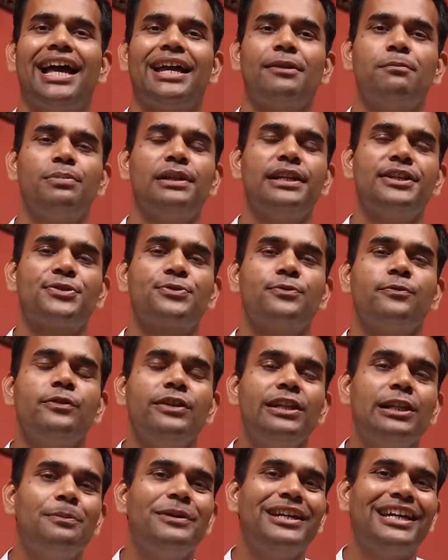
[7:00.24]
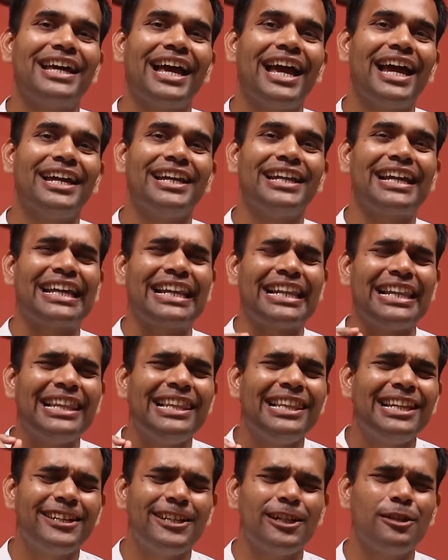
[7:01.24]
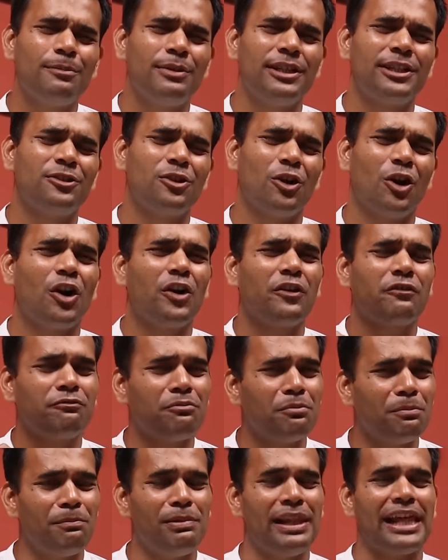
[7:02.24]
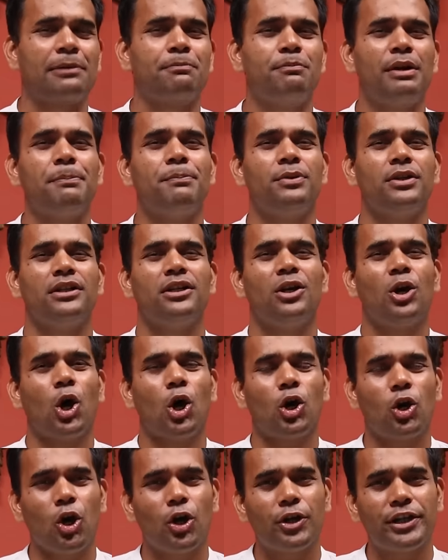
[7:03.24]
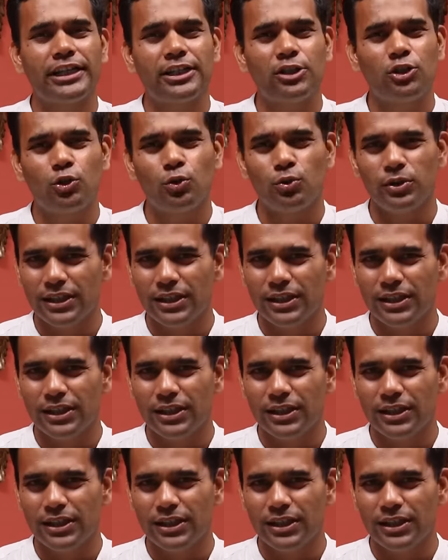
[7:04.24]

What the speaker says: And plus we'll be adding little bit of black pepper according